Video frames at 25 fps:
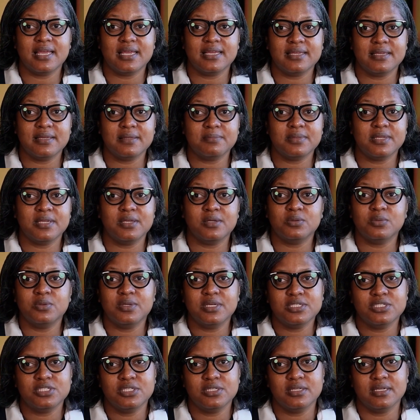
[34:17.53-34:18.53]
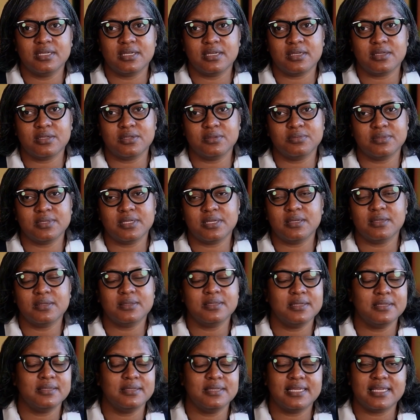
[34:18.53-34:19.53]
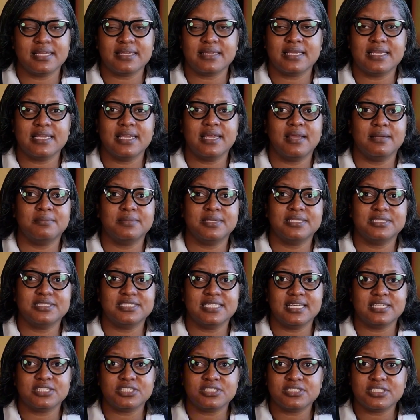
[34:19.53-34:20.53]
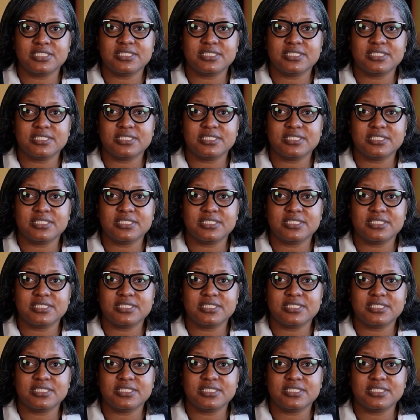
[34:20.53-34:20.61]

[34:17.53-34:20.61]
Let me know what you learn over there in the comment section.